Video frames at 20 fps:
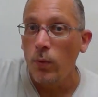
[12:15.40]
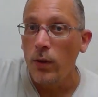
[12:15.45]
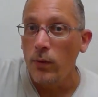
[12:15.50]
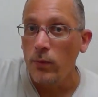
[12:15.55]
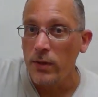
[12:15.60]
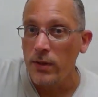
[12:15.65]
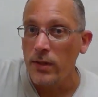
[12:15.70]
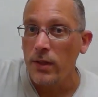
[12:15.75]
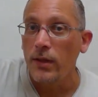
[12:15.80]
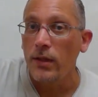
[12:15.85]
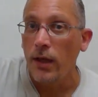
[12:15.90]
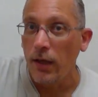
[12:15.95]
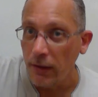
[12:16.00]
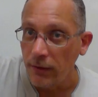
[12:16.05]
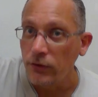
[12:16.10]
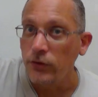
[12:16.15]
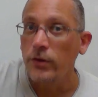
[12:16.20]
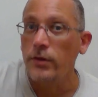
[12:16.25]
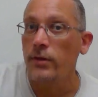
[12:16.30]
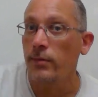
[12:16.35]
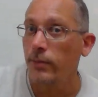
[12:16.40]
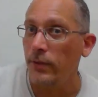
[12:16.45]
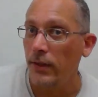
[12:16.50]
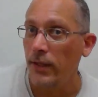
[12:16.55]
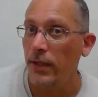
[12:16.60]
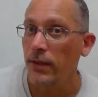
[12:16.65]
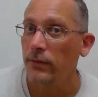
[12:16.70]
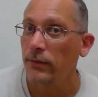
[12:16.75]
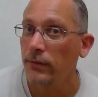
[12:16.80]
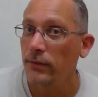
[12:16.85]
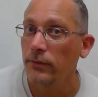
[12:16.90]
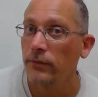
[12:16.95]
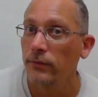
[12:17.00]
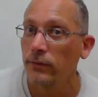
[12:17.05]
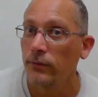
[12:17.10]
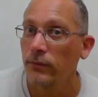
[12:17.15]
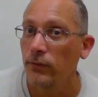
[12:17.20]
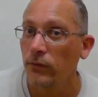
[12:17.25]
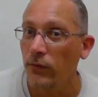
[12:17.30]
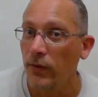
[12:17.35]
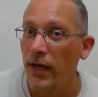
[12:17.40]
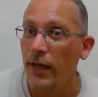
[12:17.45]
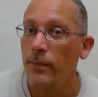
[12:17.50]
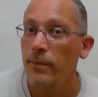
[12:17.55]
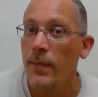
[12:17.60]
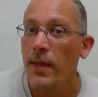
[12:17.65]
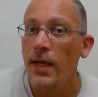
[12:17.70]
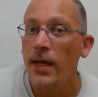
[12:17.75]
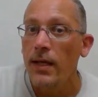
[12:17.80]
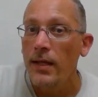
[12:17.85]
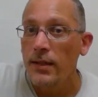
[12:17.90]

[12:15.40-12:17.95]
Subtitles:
what was in the 100th place, right?